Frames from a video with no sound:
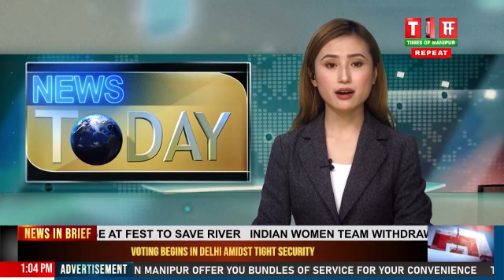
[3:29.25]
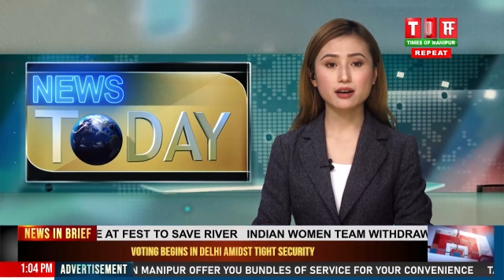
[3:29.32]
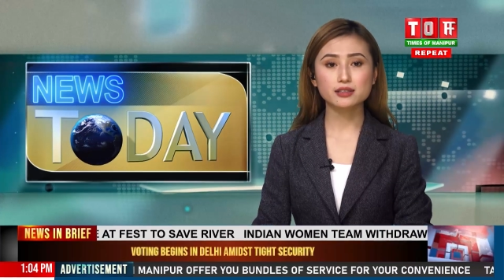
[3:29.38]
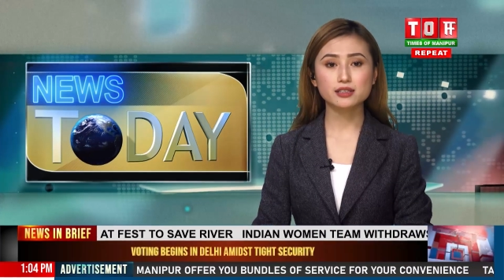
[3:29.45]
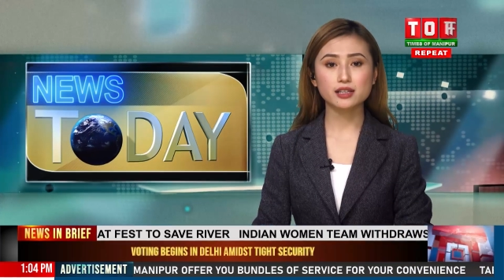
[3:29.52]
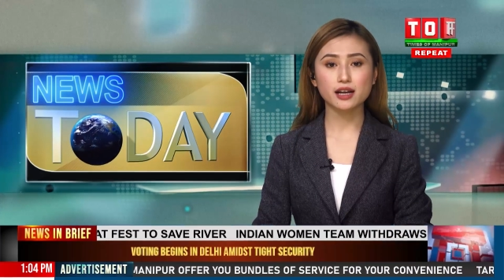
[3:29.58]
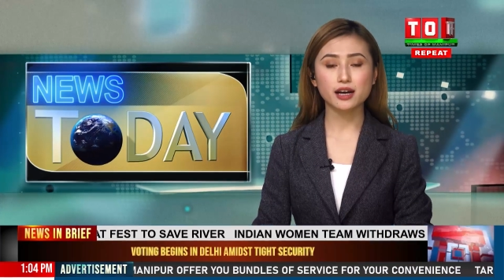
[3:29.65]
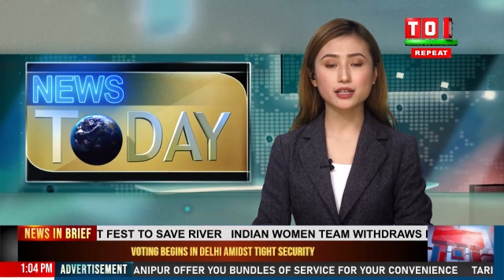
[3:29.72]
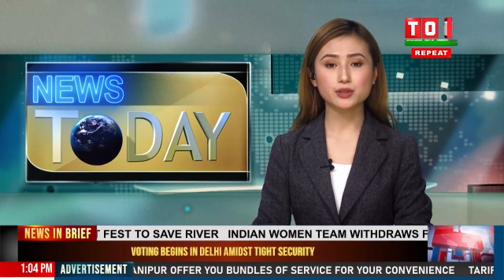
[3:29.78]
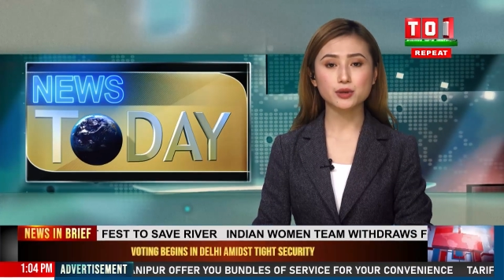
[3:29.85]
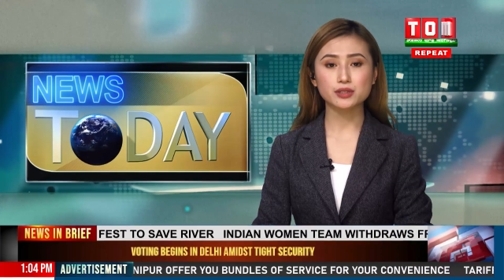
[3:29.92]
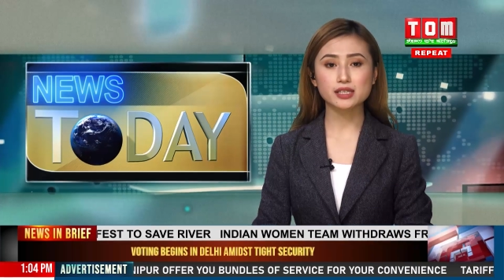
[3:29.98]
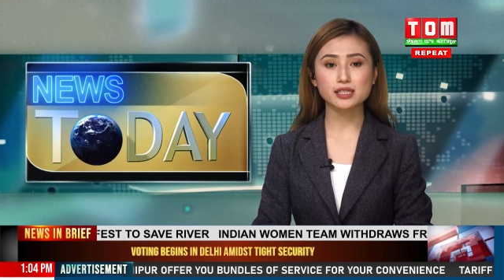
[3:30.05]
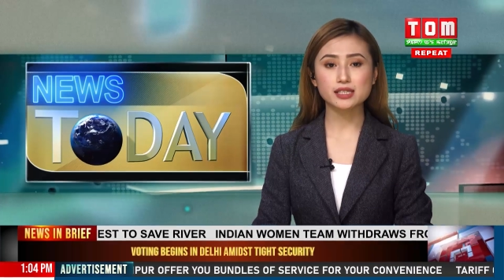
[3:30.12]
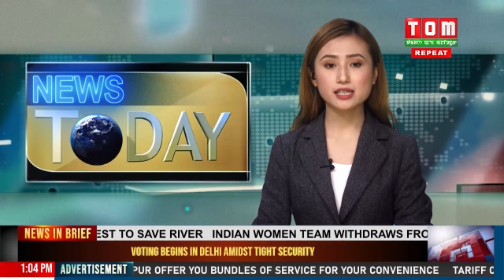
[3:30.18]
underlined
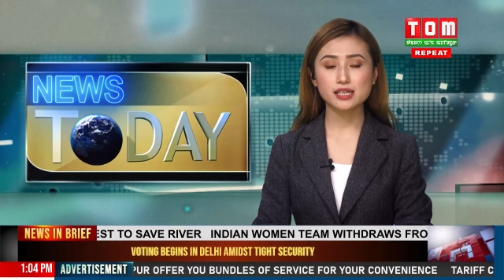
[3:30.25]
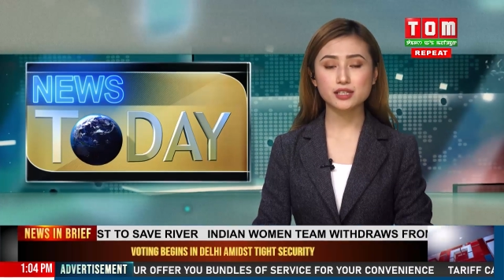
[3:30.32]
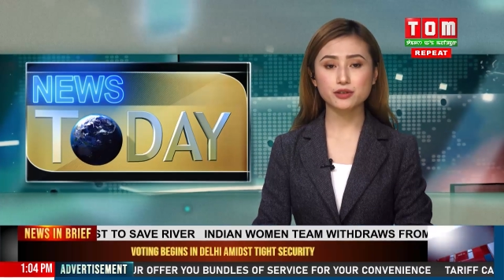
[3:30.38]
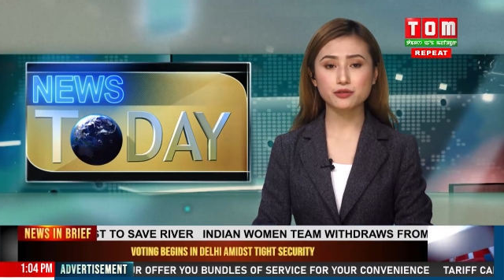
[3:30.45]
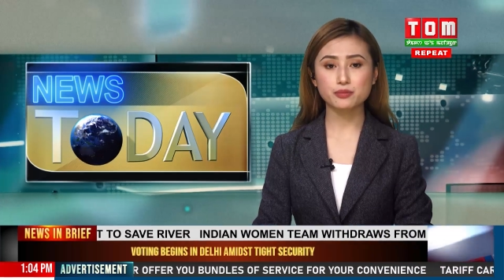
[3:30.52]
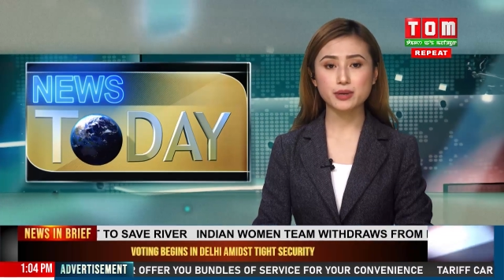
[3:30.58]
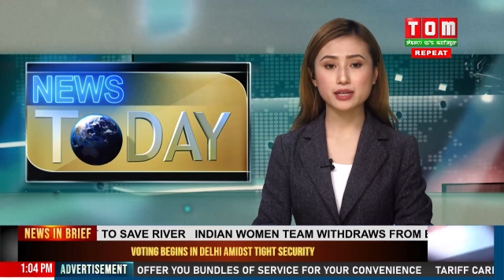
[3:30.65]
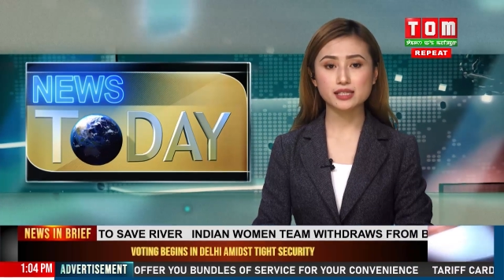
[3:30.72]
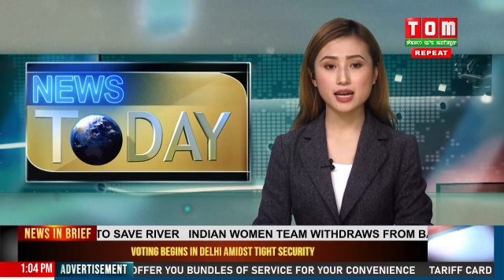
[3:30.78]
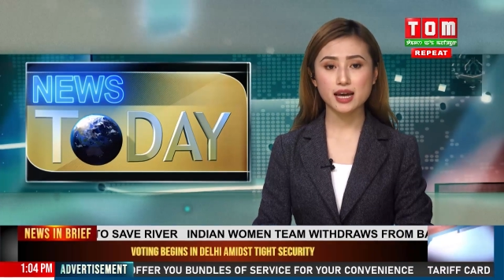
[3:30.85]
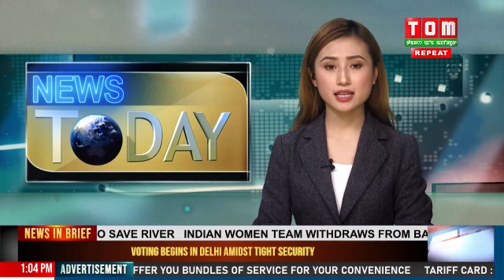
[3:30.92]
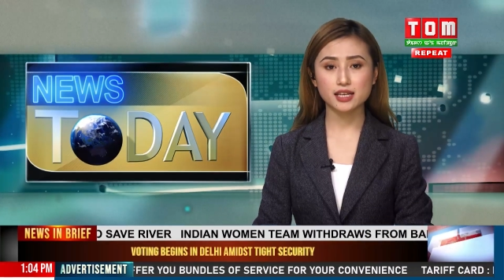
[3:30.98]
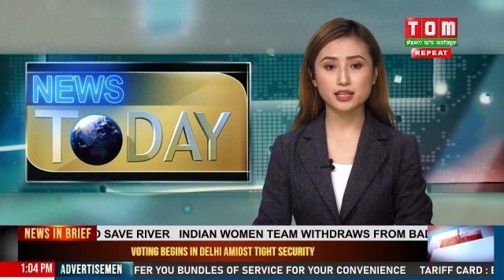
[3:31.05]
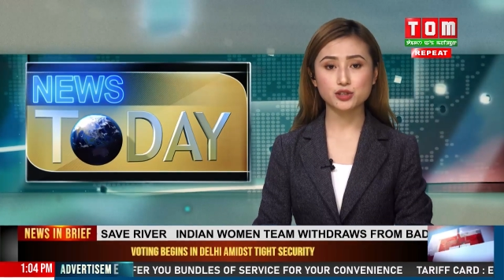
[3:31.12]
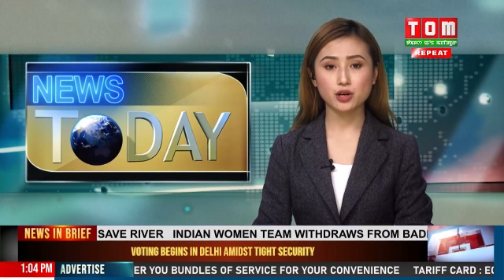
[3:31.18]
on the need of
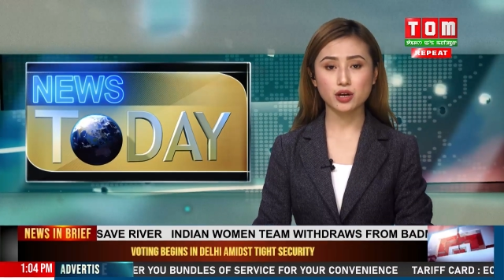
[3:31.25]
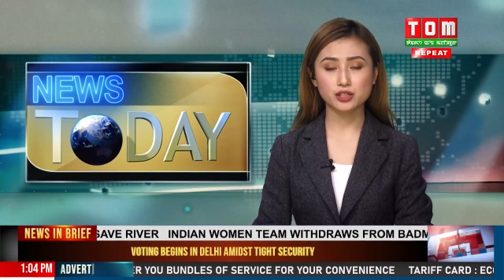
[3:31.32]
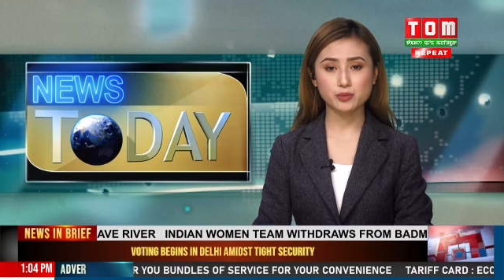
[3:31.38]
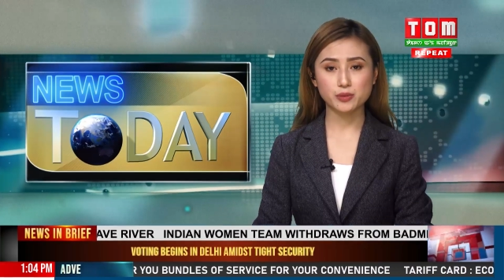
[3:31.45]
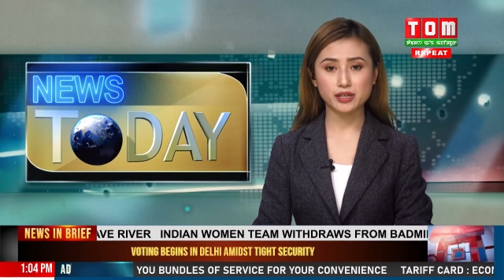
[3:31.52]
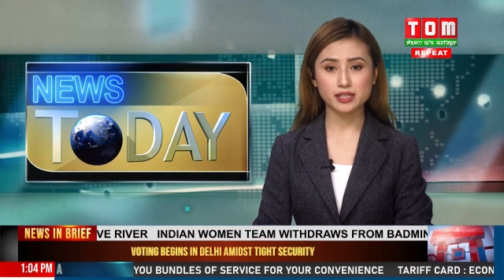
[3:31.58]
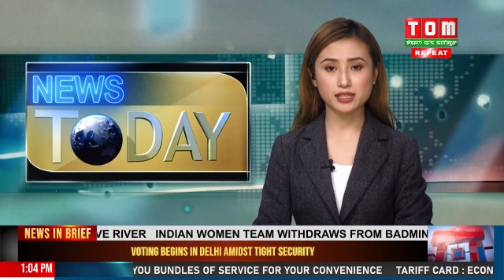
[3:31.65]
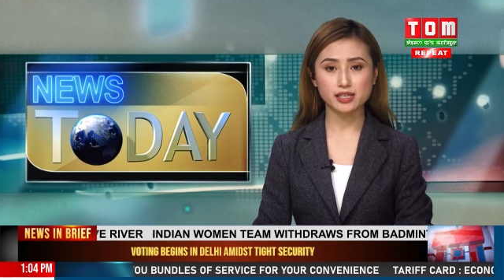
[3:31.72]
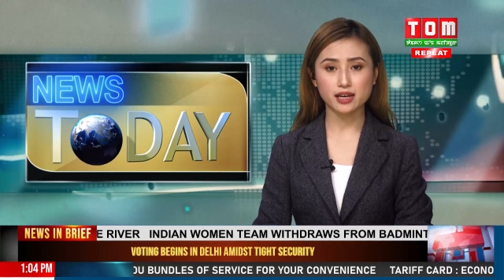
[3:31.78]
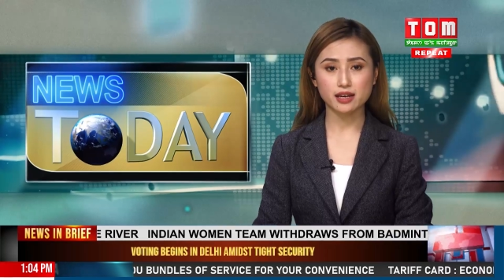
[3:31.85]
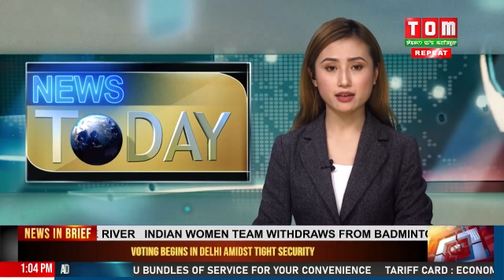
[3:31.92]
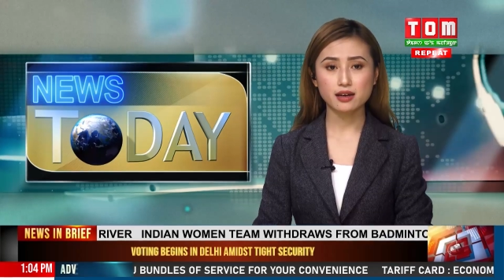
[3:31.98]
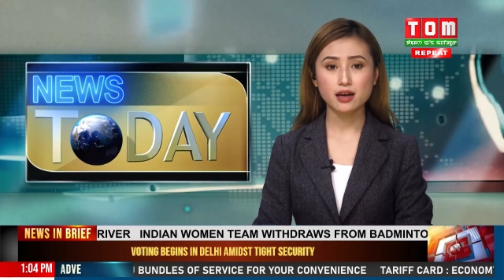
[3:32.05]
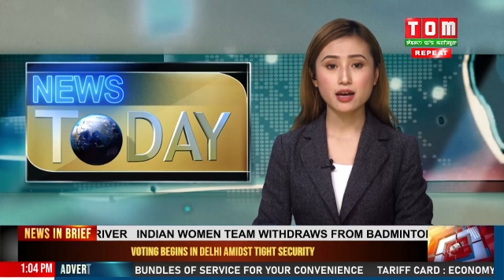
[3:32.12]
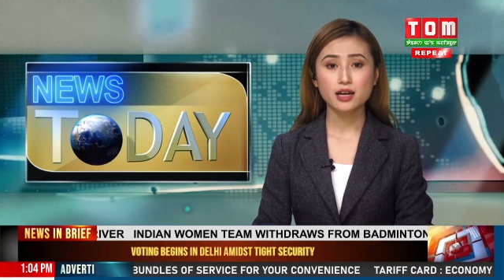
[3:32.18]
maintaining transparency.
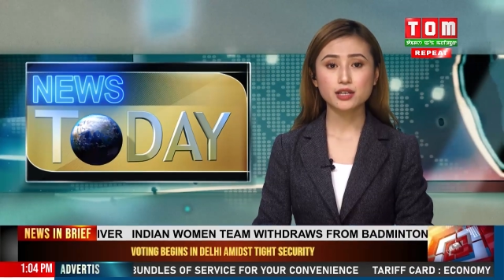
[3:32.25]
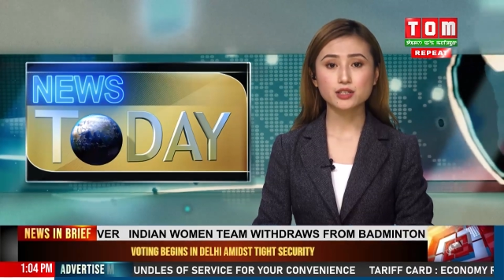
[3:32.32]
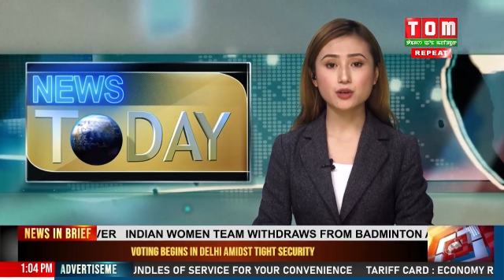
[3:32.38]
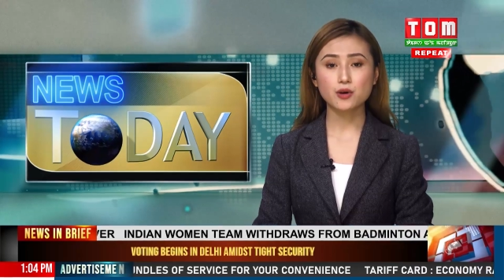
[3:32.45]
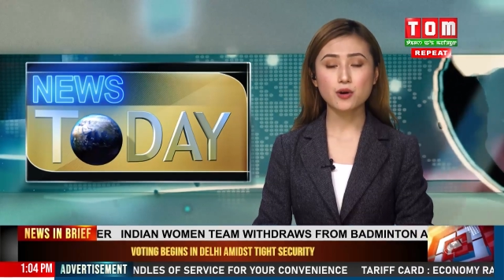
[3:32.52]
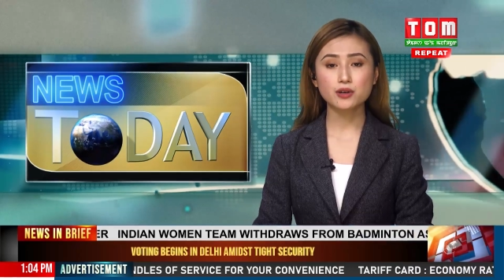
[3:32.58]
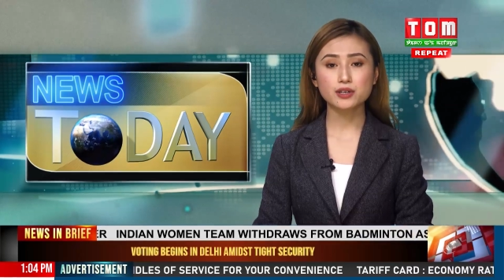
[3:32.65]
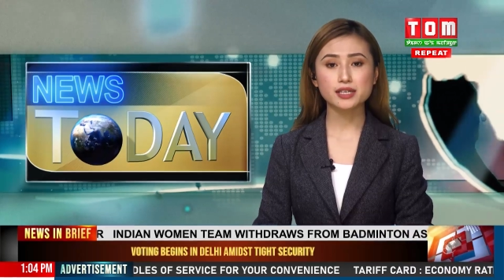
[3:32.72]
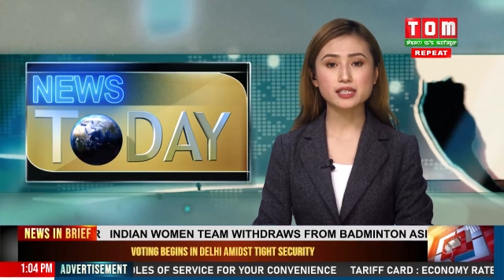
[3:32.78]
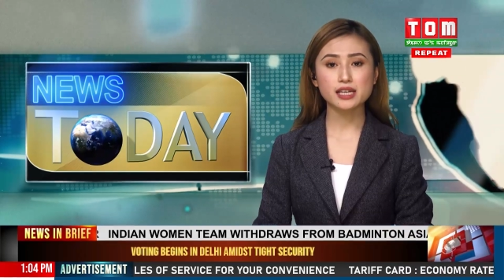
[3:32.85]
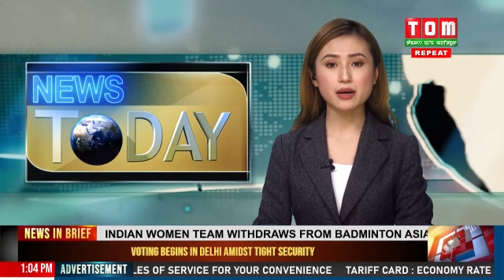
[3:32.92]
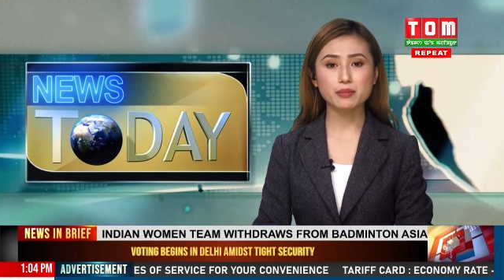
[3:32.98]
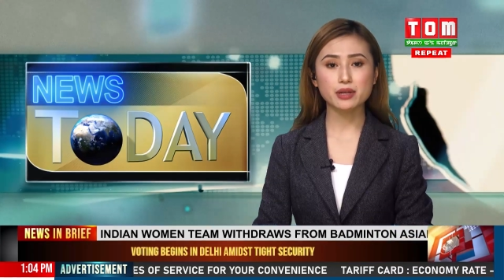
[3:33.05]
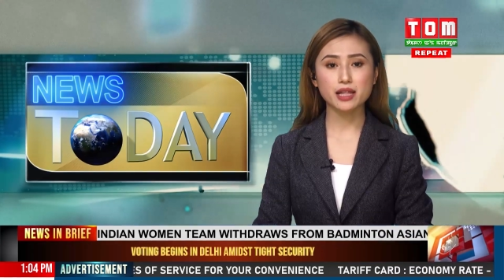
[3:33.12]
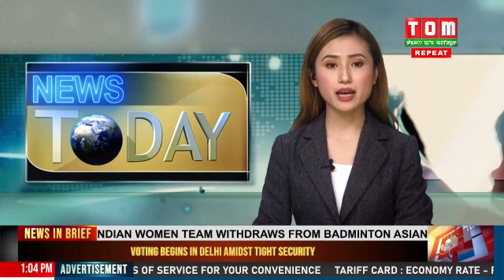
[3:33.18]
The Congress
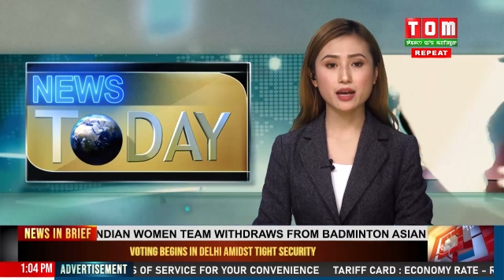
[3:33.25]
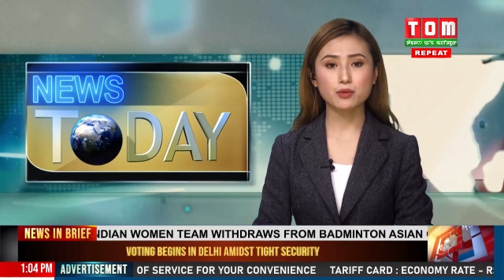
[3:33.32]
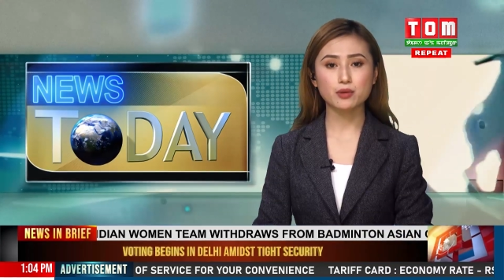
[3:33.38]
M L A